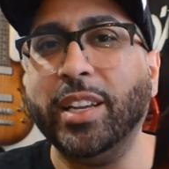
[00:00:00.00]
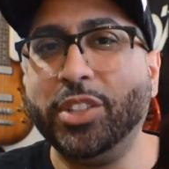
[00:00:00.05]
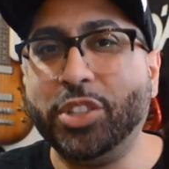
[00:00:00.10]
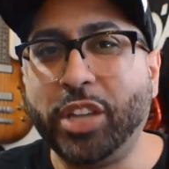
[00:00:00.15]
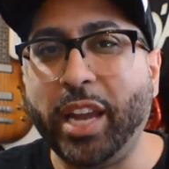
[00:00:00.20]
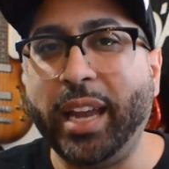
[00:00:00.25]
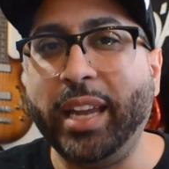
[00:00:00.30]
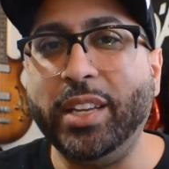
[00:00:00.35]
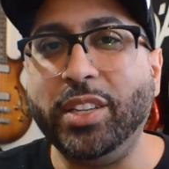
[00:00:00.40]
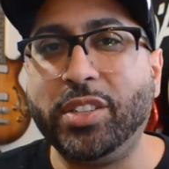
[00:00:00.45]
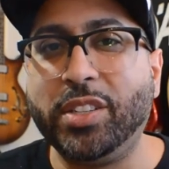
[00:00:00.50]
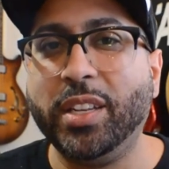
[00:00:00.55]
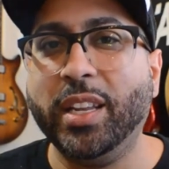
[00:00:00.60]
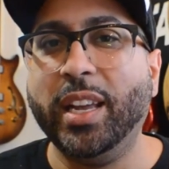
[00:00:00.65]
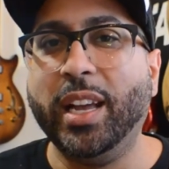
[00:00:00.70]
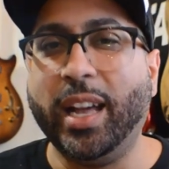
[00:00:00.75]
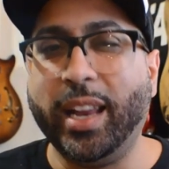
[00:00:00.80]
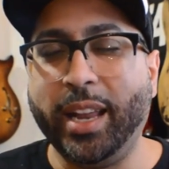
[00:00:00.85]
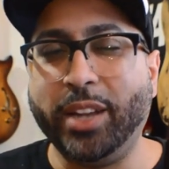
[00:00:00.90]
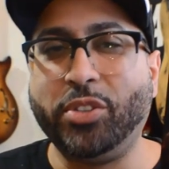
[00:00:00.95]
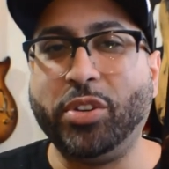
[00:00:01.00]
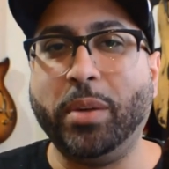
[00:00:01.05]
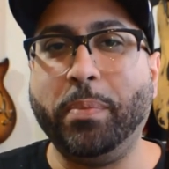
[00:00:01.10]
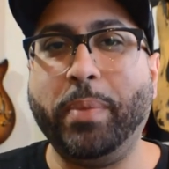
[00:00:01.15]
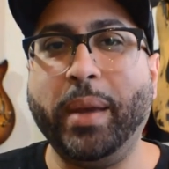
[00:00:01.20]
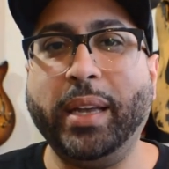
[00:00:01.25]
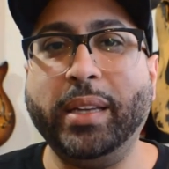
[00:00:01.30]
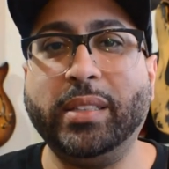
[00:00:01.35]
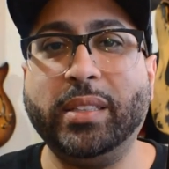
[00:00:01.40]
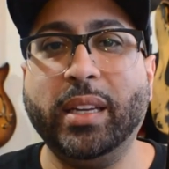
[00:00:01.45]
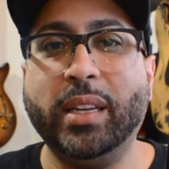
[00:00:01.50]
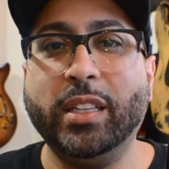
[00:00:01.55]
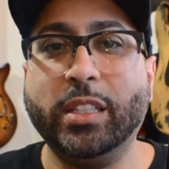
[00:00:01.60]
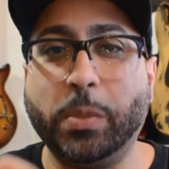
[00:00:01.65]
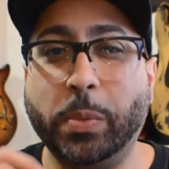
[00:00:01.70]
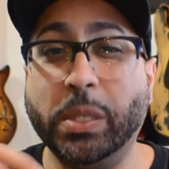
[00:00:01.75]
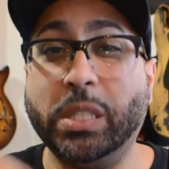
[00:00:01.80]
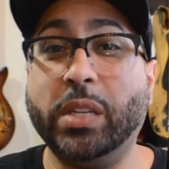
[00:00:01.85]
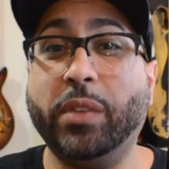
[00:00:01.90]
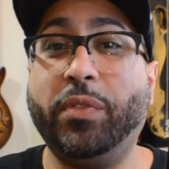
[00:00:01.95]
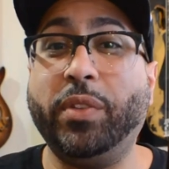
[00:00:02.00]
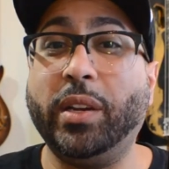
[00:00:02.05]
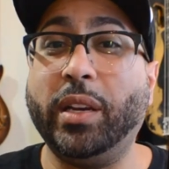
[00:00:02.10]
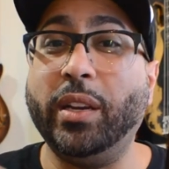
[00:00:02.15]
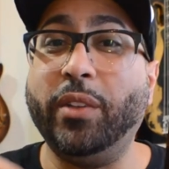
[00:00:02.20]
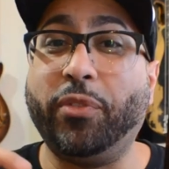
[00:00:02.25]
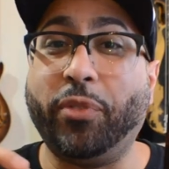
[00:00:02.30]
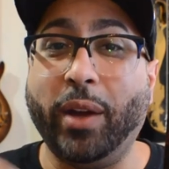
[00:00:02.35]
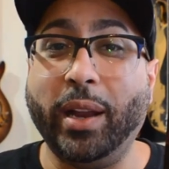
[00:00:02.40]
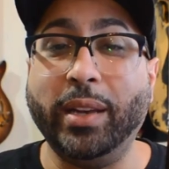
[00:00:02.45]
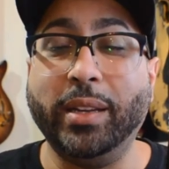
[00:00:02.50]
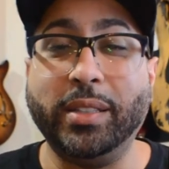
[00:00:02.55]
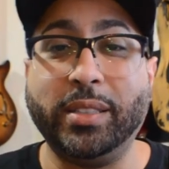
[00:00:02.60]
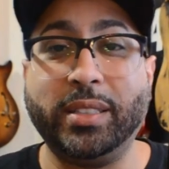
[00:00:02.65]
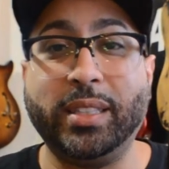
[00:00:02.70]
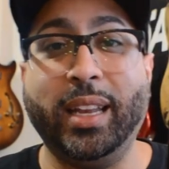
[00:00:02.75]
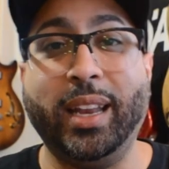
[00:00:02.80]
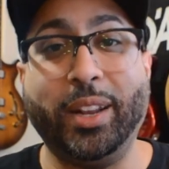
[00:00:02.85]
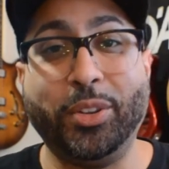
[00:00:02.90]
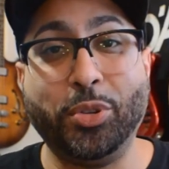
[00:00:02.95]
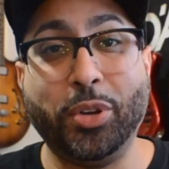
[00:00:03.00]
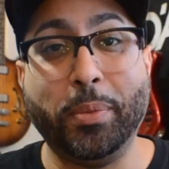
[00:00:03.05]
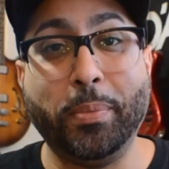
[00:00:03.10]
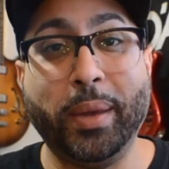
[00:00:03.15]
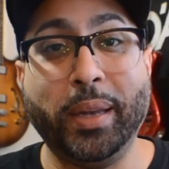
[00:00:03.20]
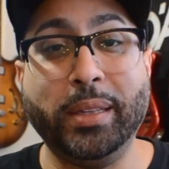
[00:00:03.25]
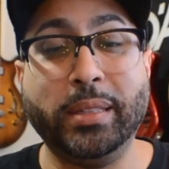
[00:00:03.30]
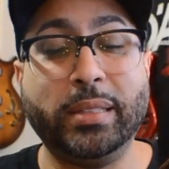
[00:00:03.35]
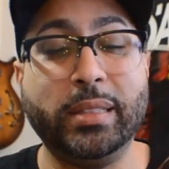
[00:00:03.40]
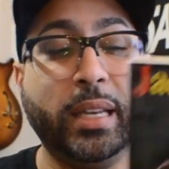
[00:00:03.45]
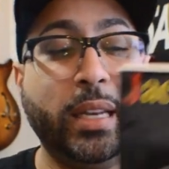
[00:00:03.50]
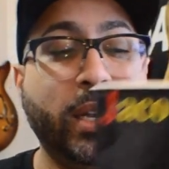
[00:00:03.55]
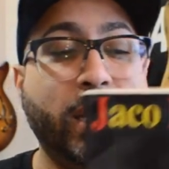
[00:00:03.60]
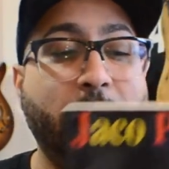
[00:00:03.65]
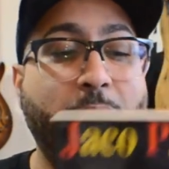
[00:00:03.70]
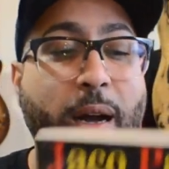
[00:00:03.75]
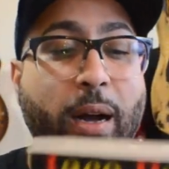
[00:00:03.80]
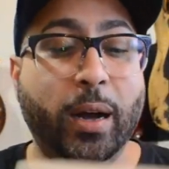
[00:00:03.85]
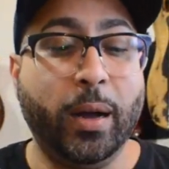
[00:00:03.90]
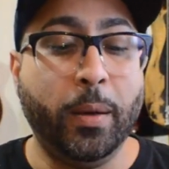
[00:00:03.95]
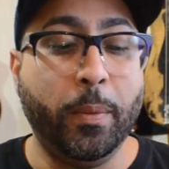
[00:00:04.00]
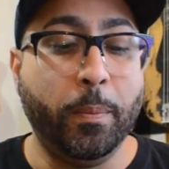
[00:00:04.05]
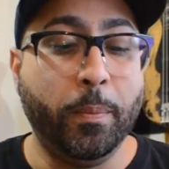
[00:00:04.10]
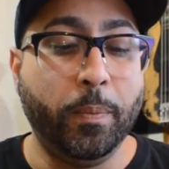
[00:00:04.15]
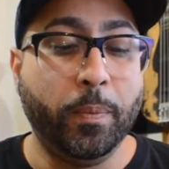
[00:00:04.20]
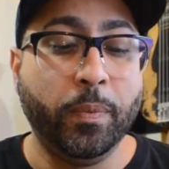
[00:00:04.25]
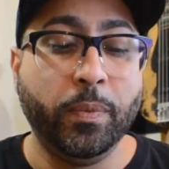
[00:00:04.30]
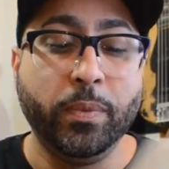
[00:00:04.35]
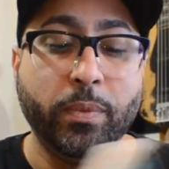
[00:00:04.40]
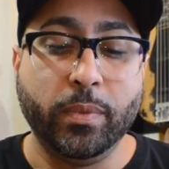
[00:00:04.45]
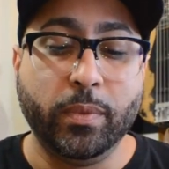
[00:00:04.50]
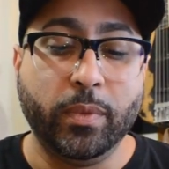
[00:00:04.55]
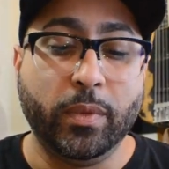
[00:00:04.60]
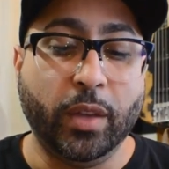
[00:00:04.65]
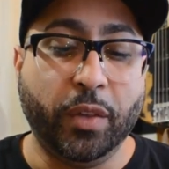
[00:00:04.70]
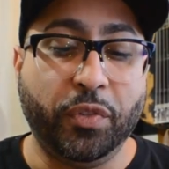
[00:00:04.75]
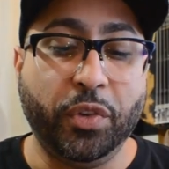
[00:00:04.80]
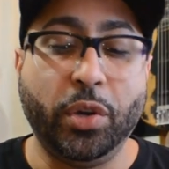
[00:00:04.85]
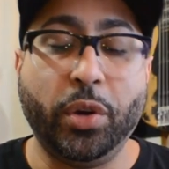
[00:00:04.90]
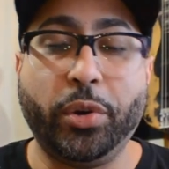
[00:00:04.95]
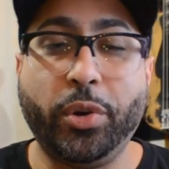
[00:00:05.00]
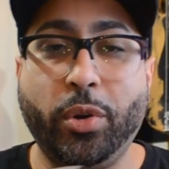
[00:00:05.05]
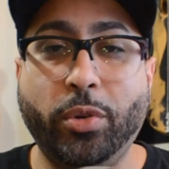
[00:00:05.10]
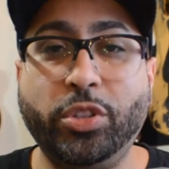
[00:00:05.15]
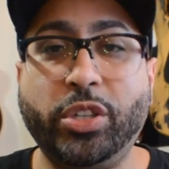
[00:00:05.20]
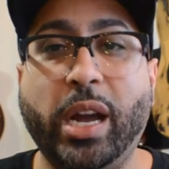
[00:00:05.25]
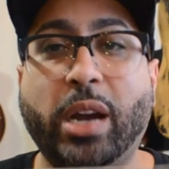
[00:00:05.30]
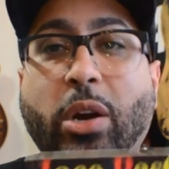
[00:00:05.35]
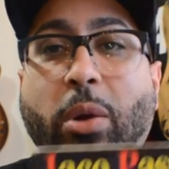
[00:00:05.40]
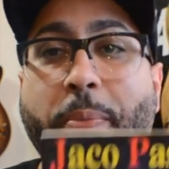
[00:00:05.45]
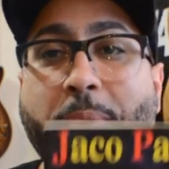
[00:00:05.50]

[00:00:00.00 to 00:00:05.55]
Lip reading: changed electric bass, specifically fretless electric bass. If you don't know Jaco